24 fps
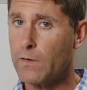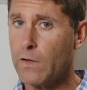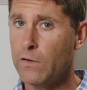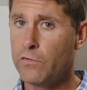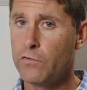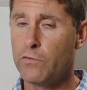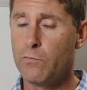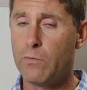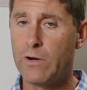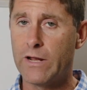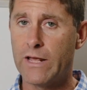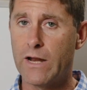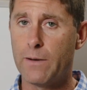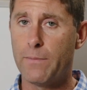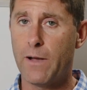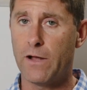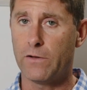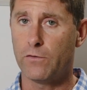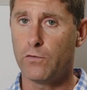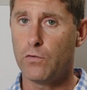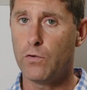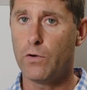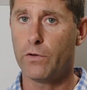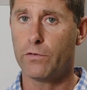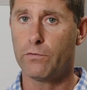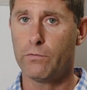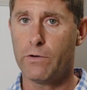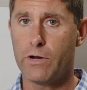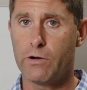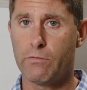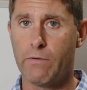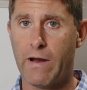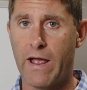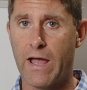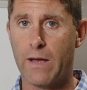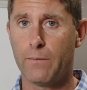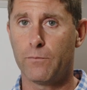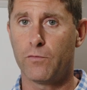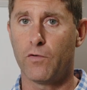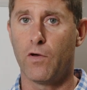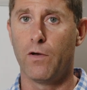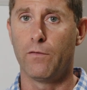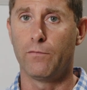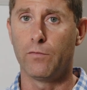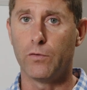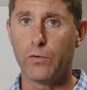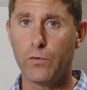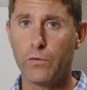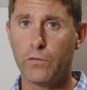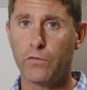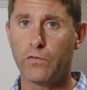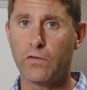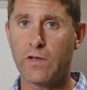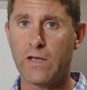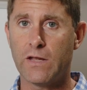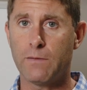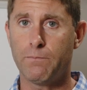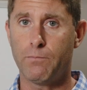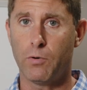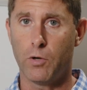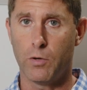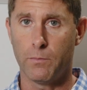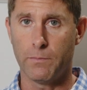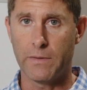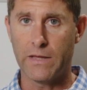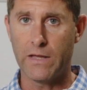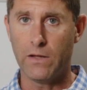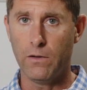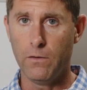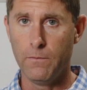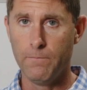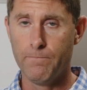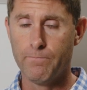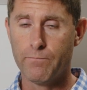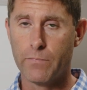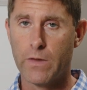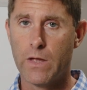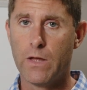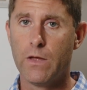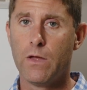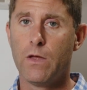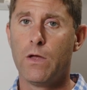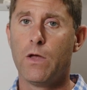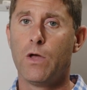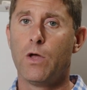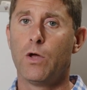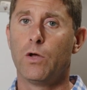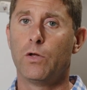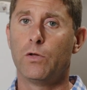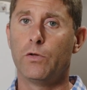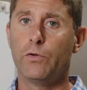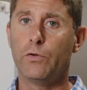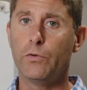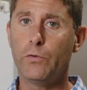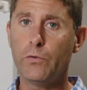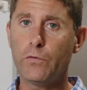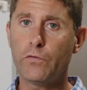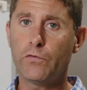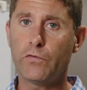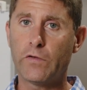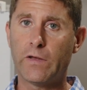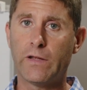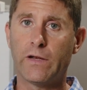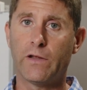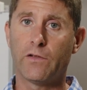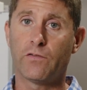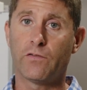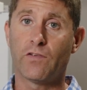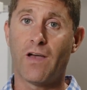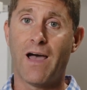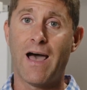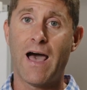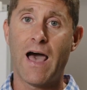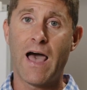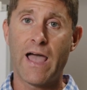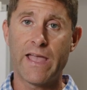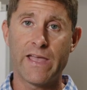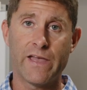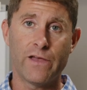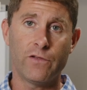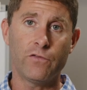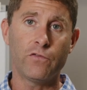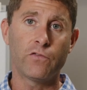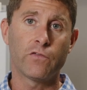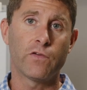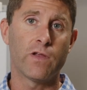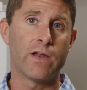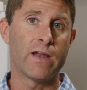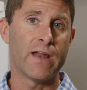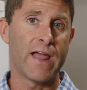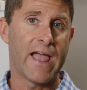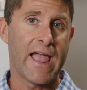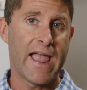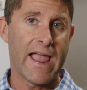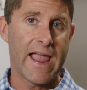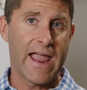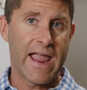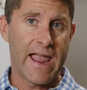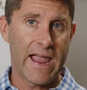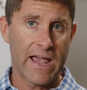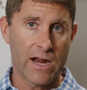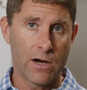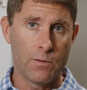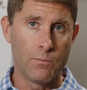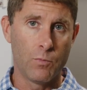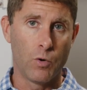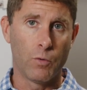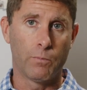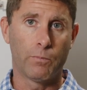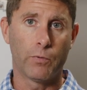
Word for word: So you want to get about two to three grams of leucine per meal. Leucine is highest in animal